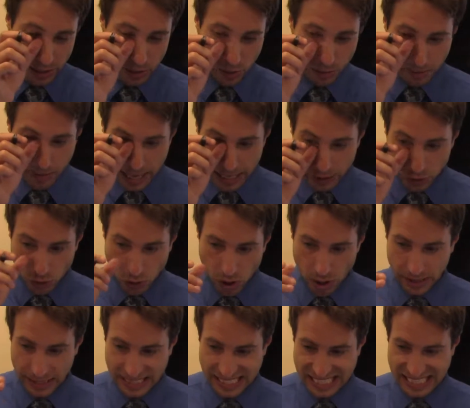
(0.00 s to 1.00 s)
so my
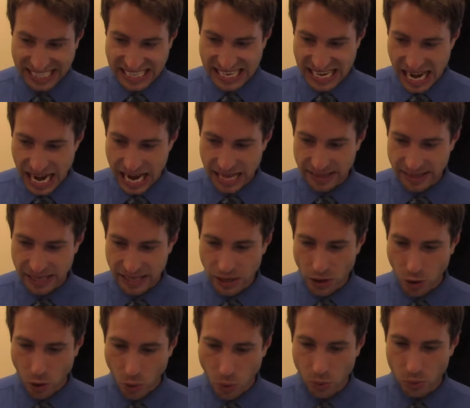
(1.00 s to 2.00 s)
drawing is not the
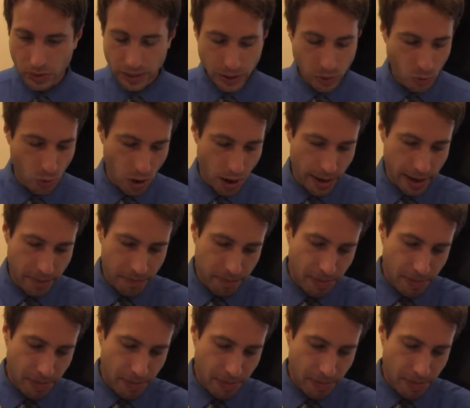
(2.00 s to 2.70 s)
only one,